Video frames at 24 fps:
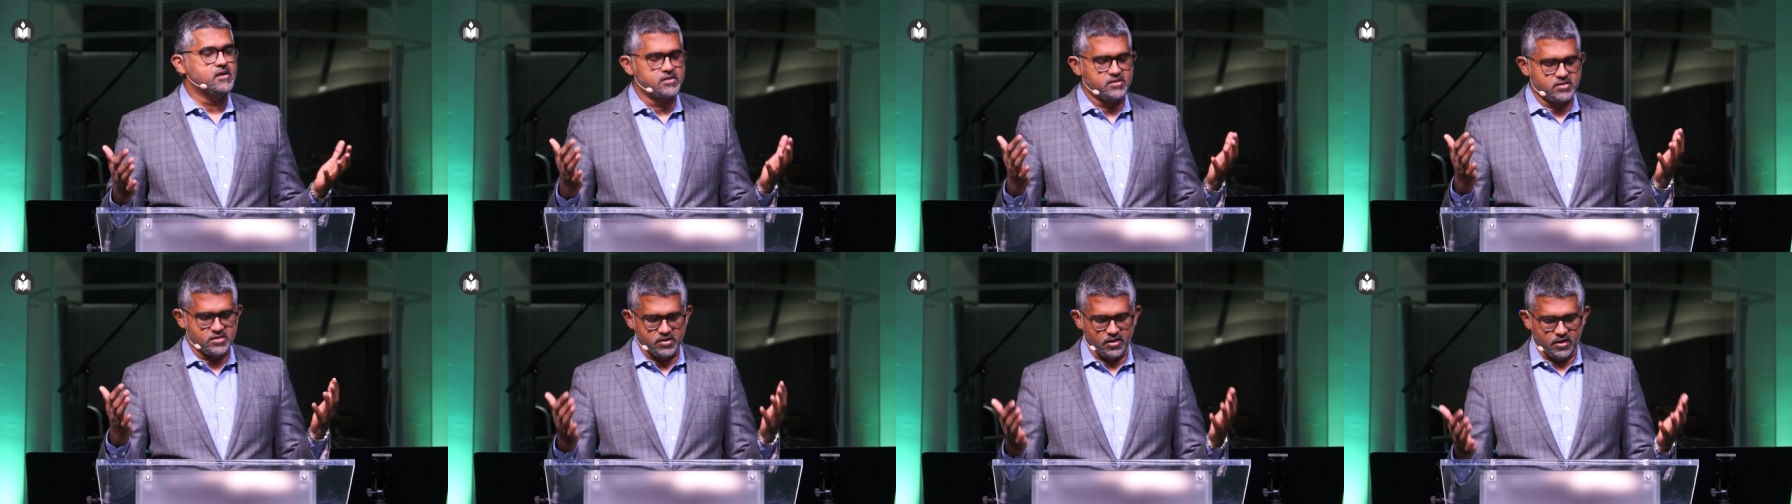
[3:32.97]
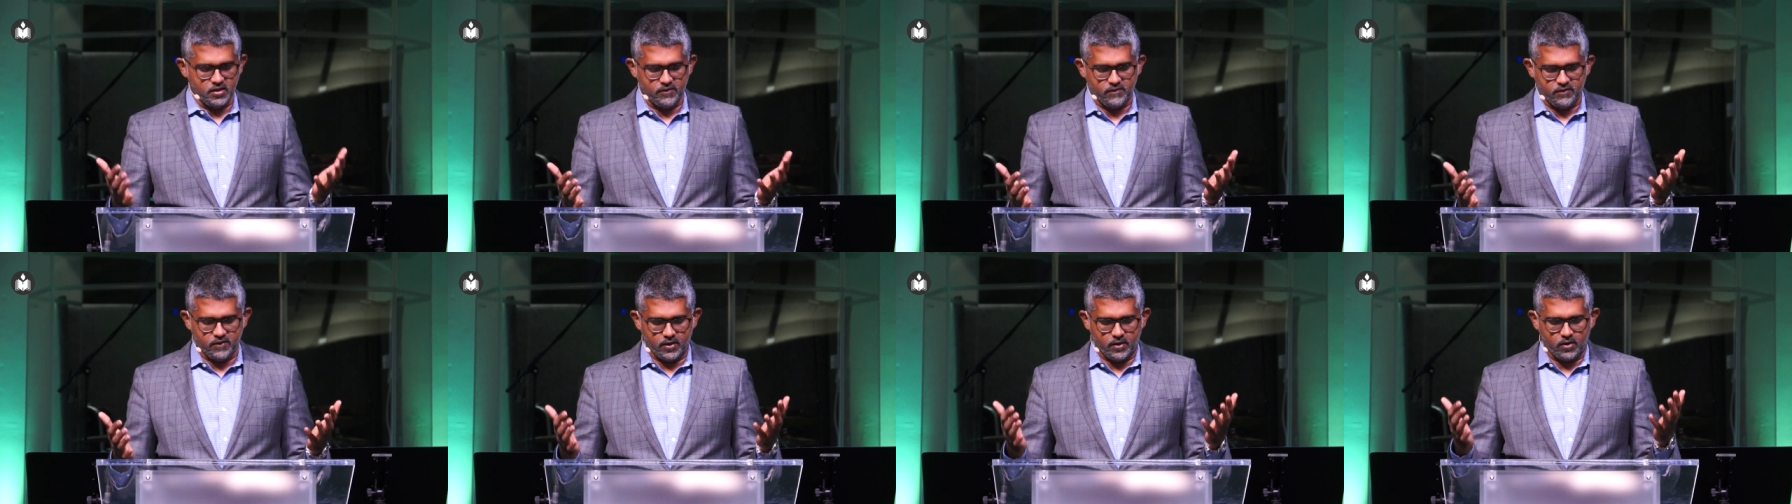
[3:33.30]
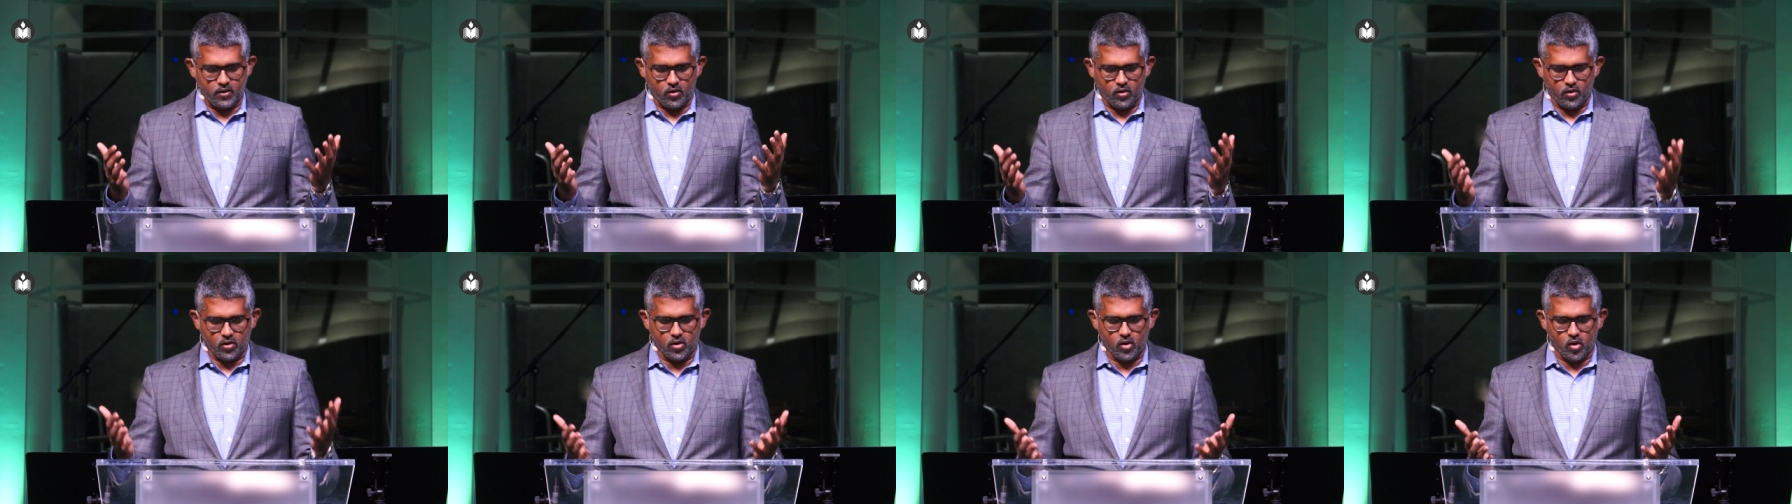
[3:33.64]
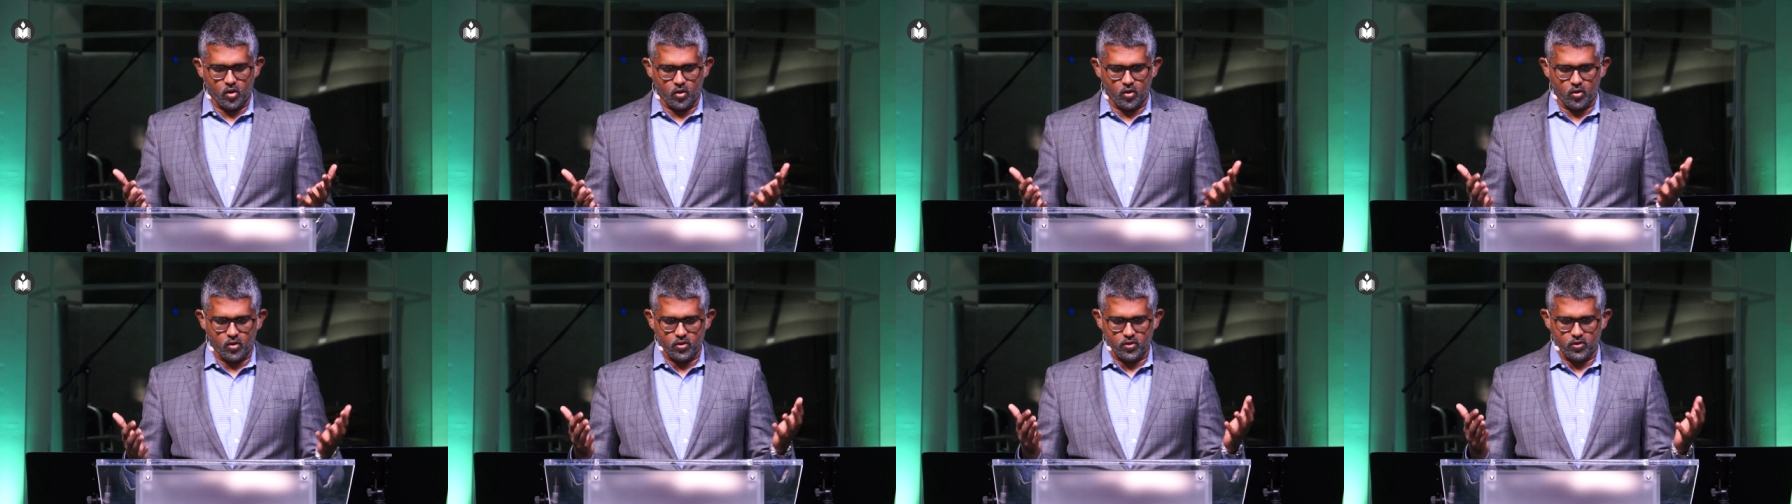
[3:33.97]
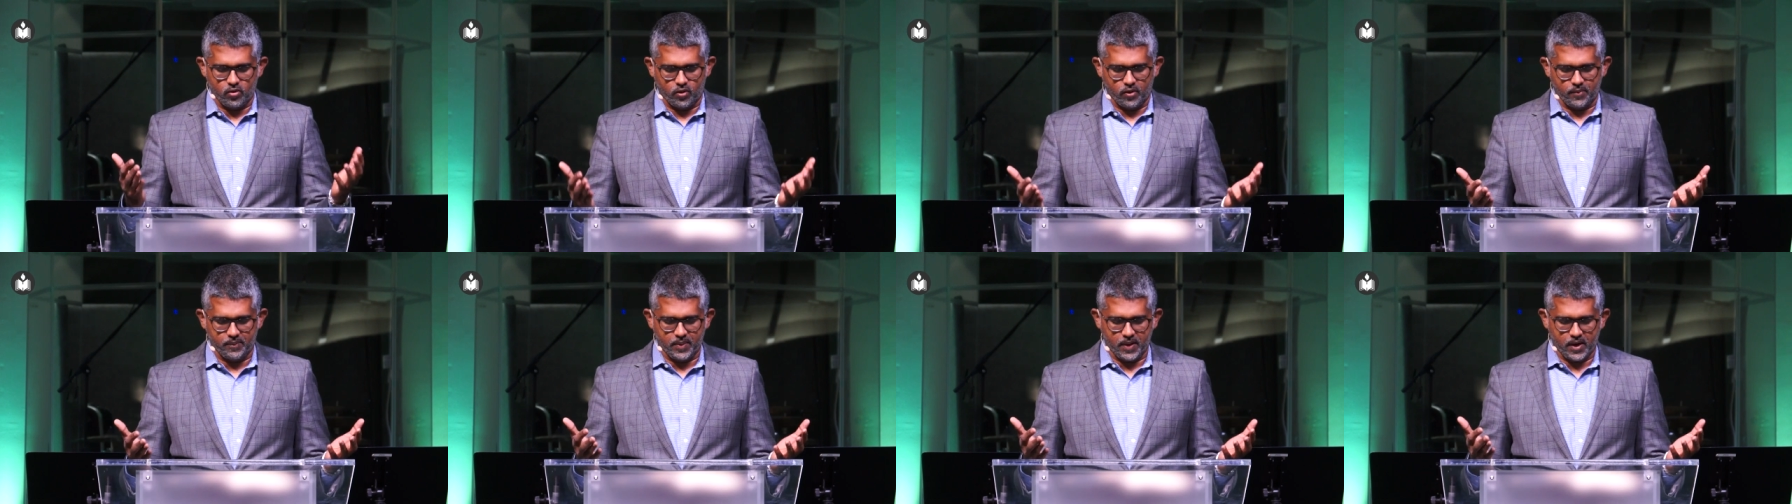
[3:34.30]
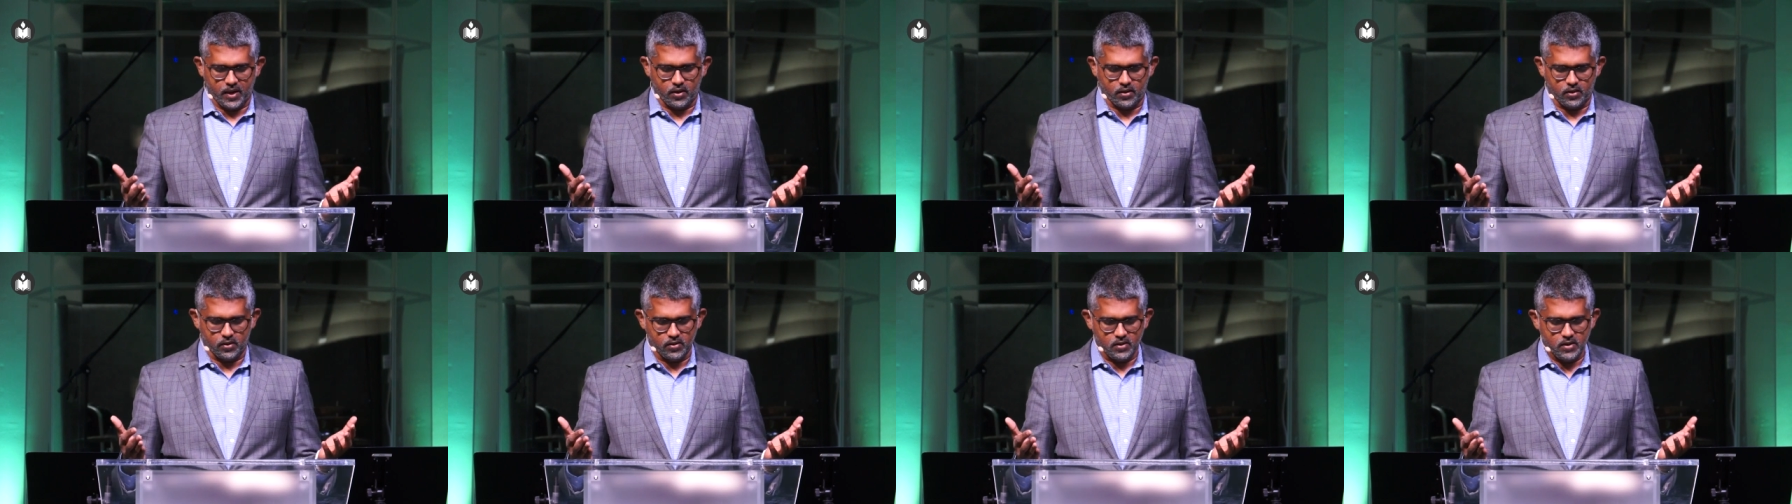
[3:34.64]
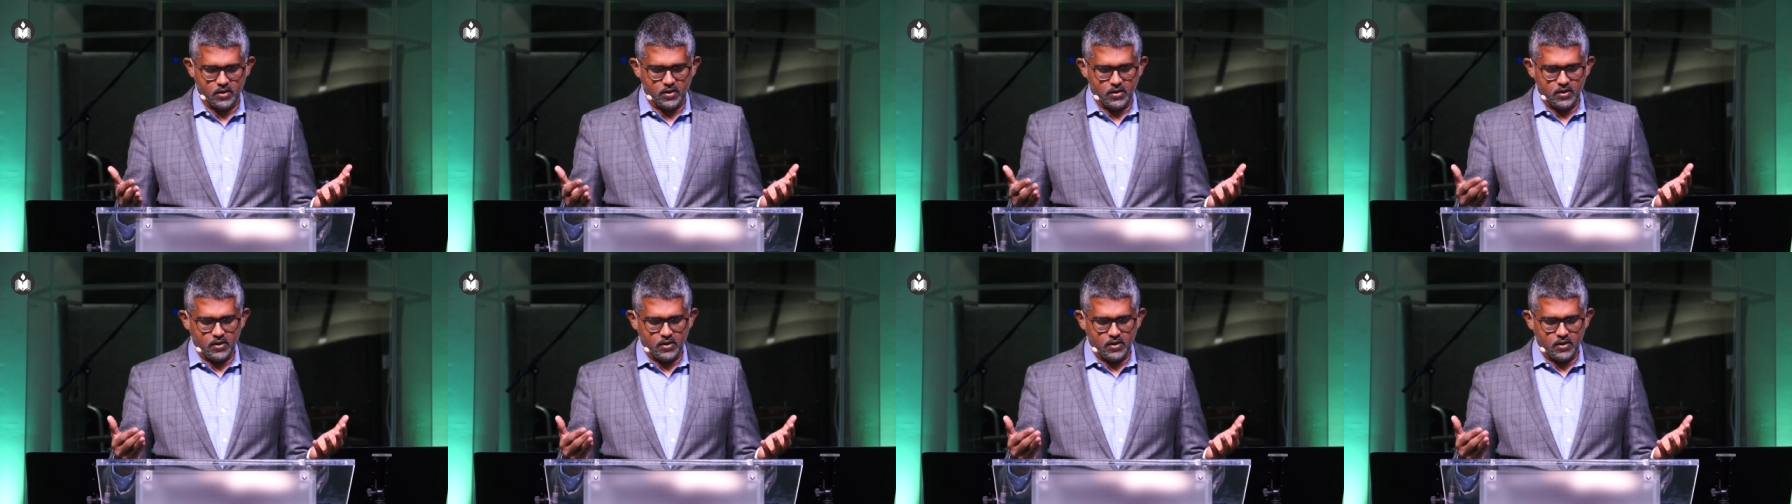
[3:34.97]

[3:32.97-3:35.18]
silver or gold or apparel.